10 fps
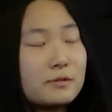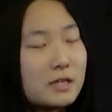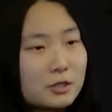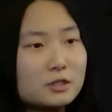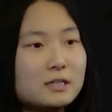
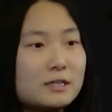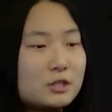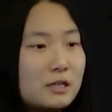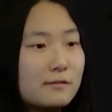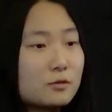reduction
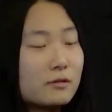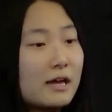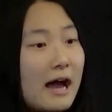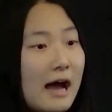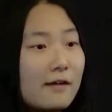initiatives, or they
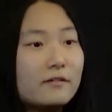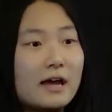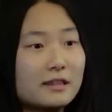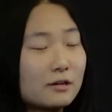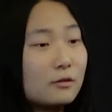have
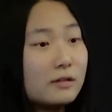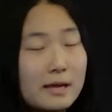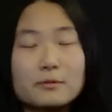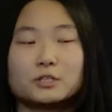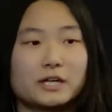ethical
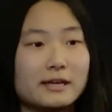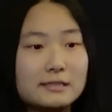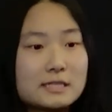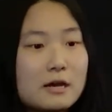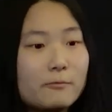labor
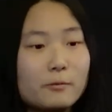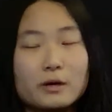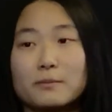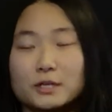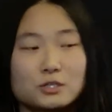chains. We want
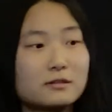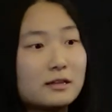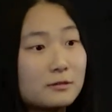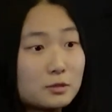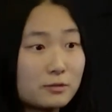to make sure that
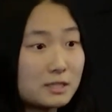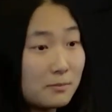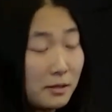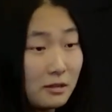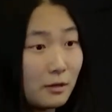they're
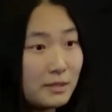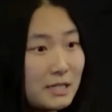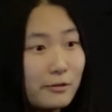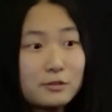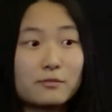sourcing their
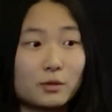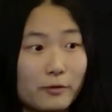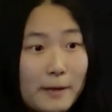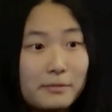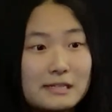materials from the
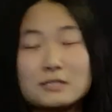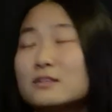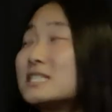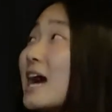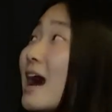right place. So
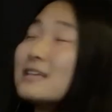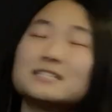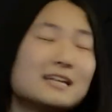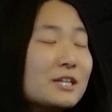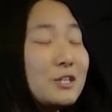this adds
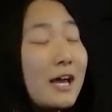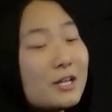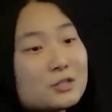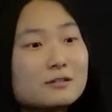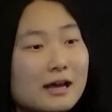an
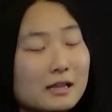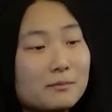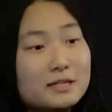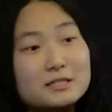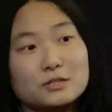educational
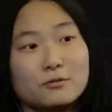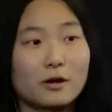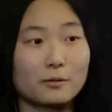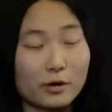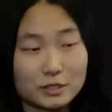element to
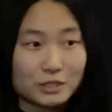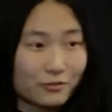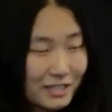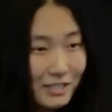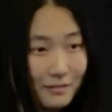our
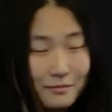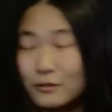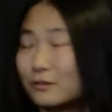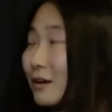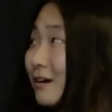
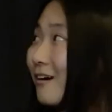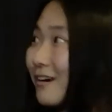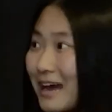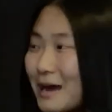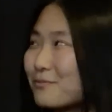their
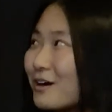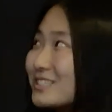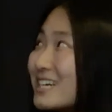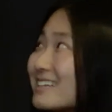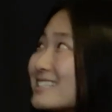RCAP
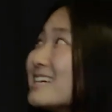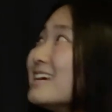project.